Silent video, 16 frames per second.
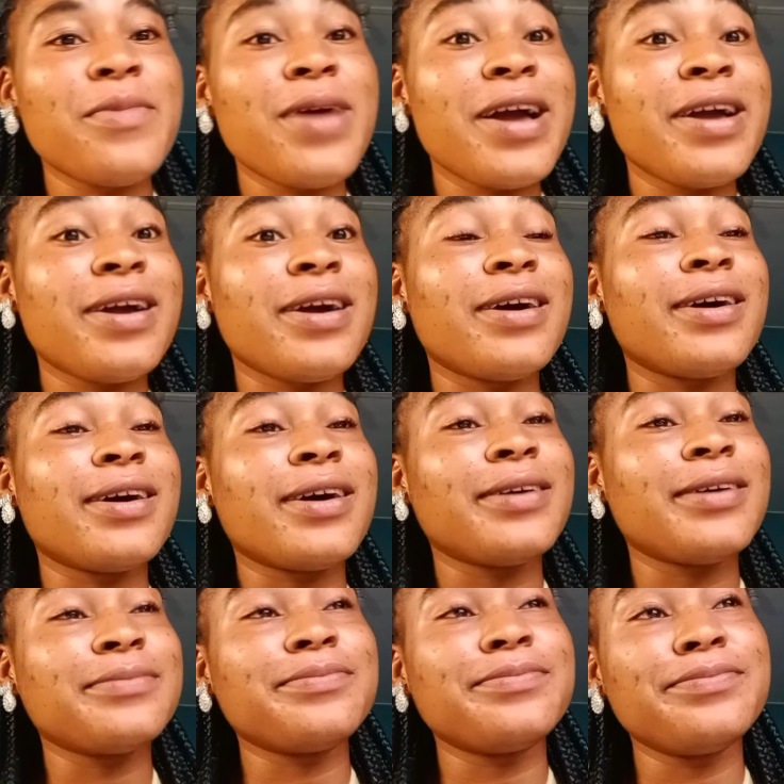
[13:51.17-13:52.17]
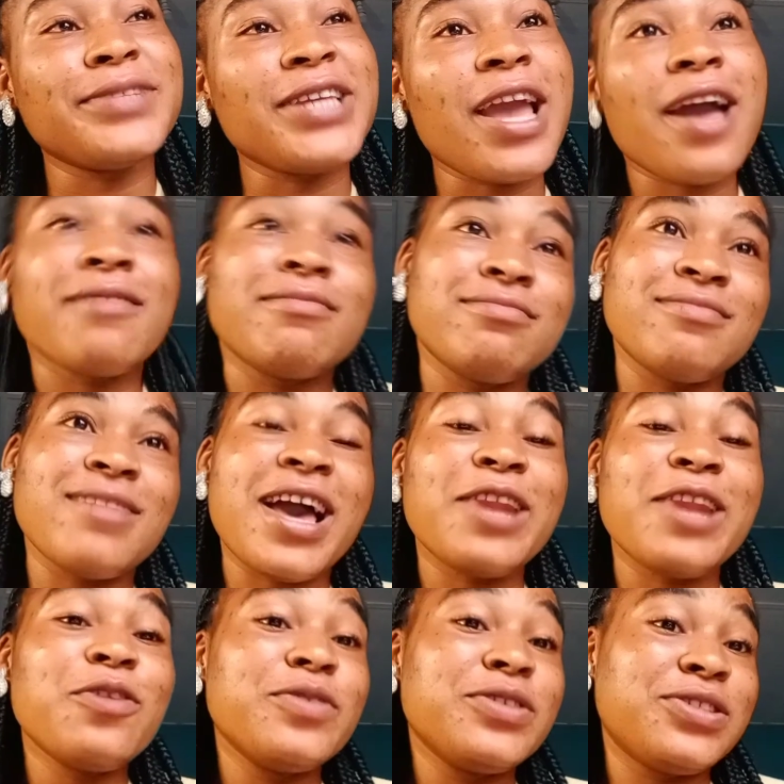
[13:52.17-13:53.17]
Yeah, I
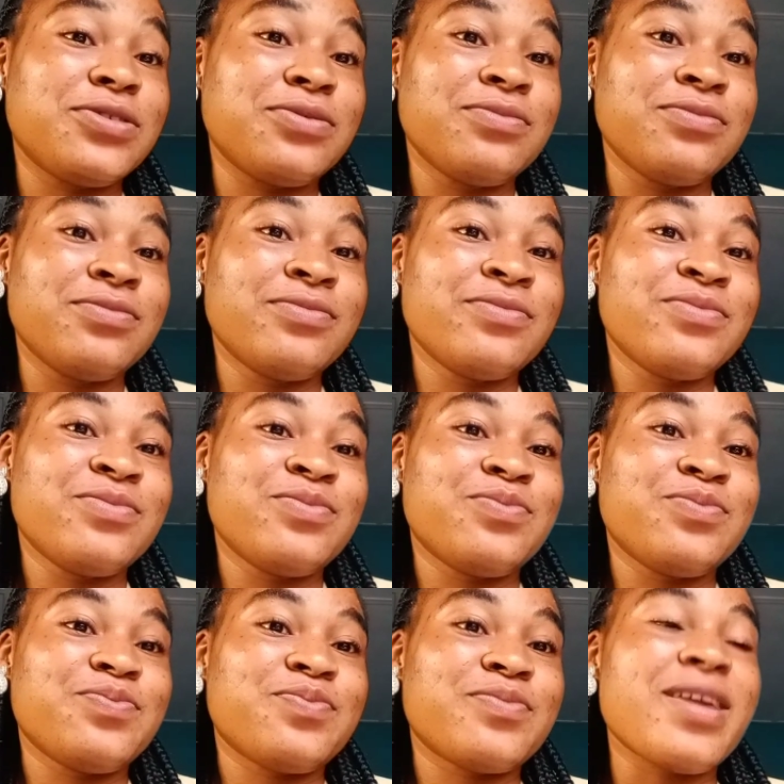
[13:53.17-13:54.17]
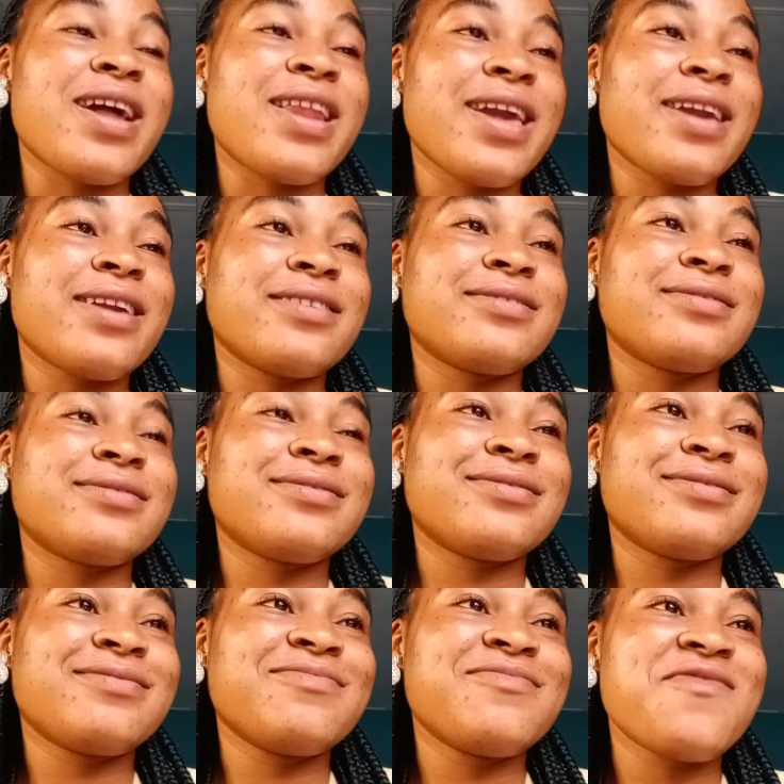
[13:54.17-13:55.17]
love it. I like it.
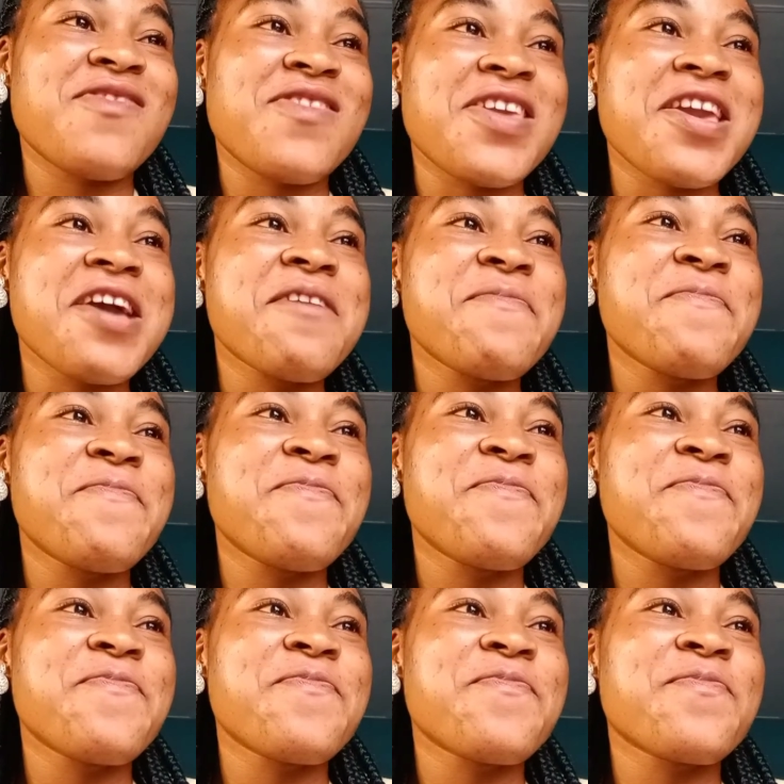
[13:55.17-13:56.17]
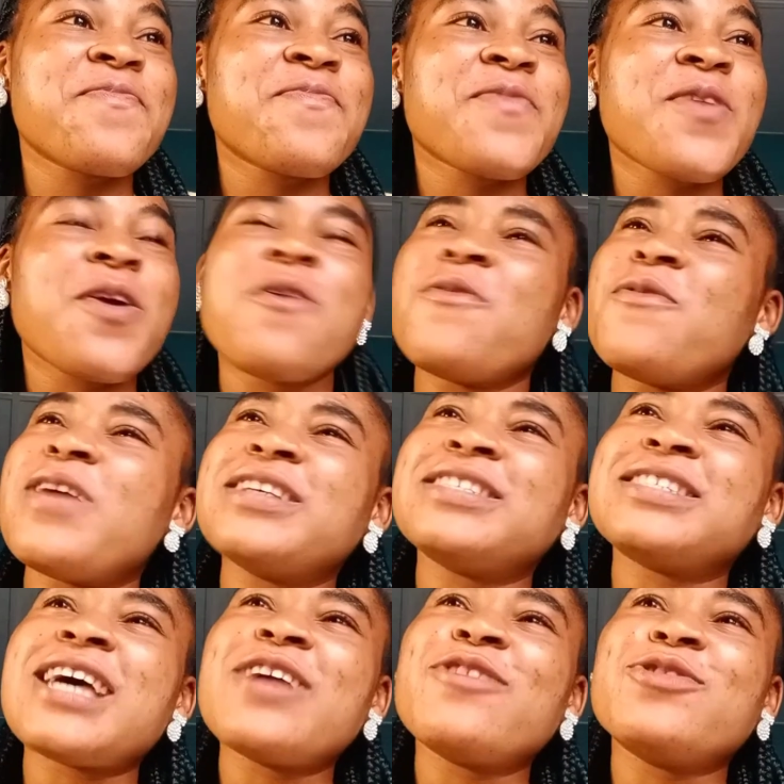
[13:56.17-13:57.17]
Yeah.
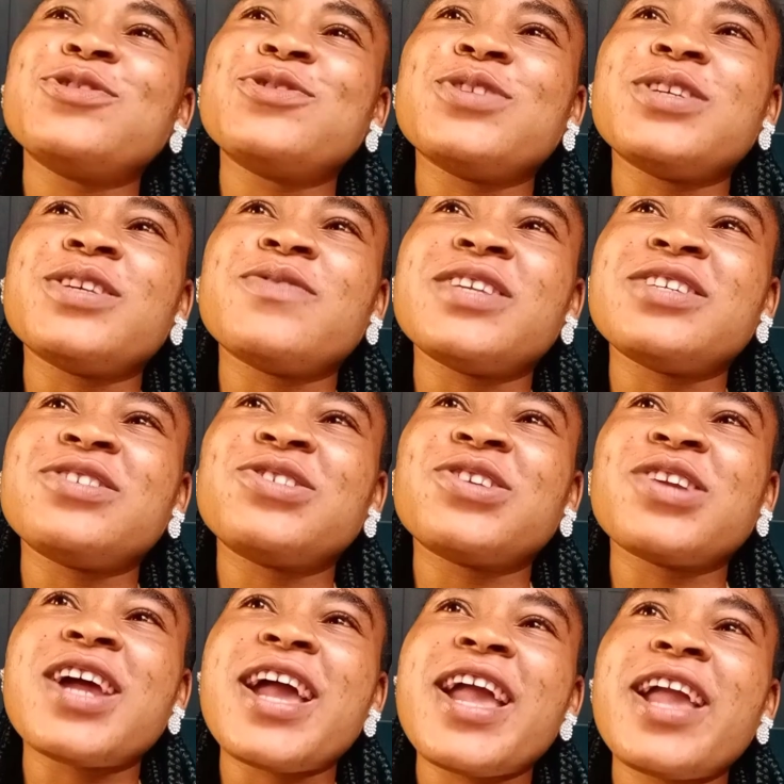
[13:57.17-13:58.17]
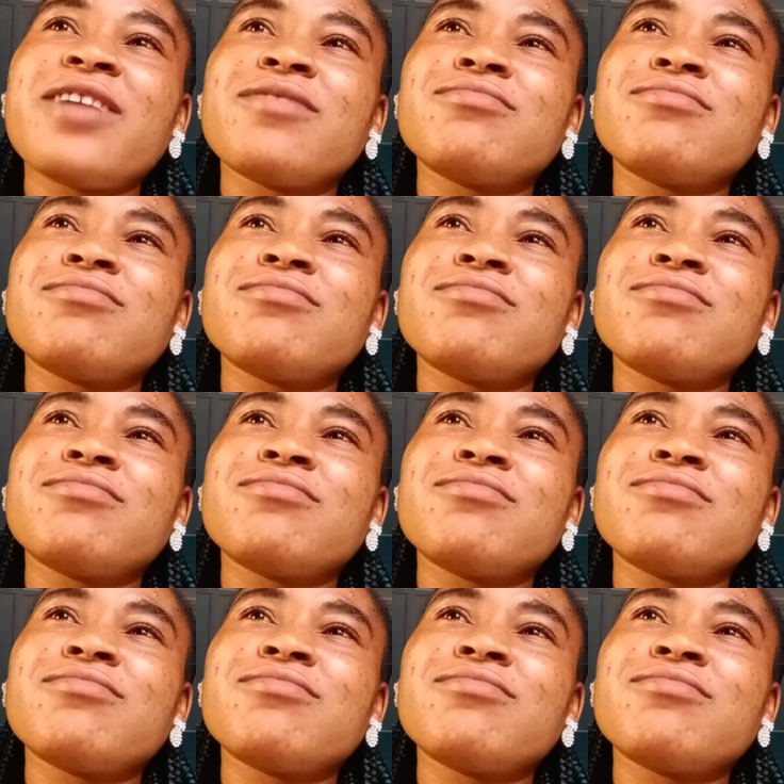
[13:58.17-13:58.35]
Was I going to give it a try?